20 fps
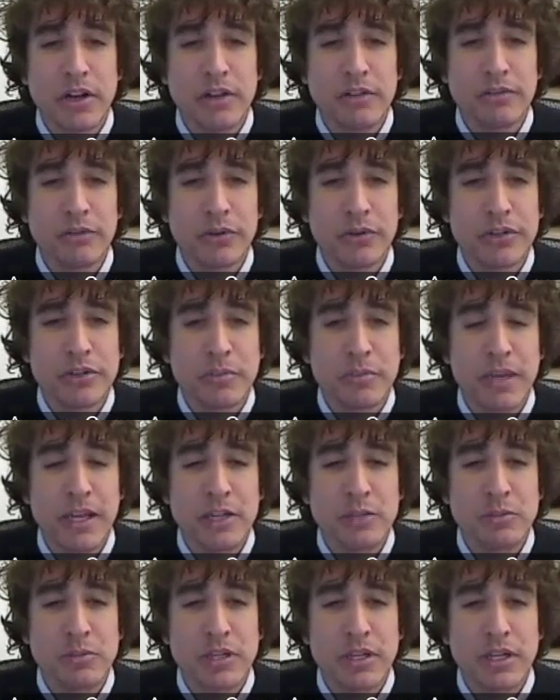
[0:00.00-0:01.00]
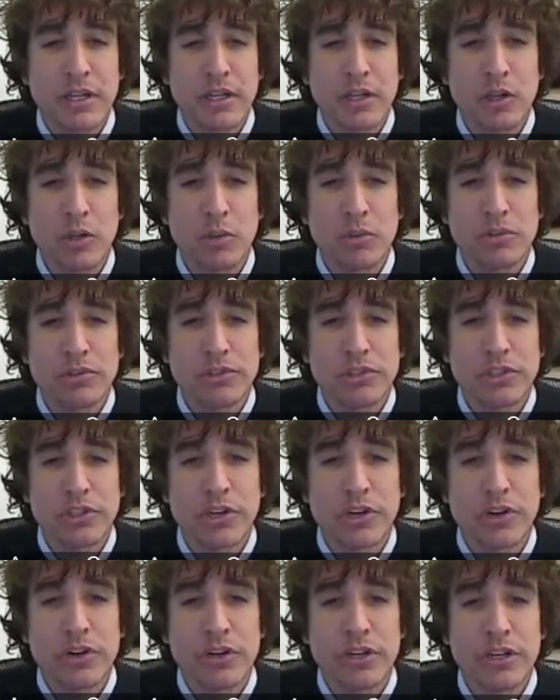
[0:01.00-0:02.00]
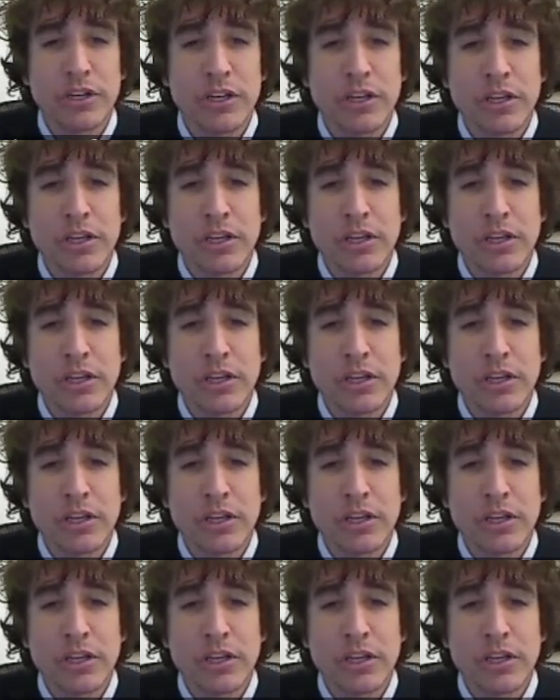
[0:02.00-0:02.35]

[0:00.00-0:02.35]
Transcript: of Risk Management and Global Security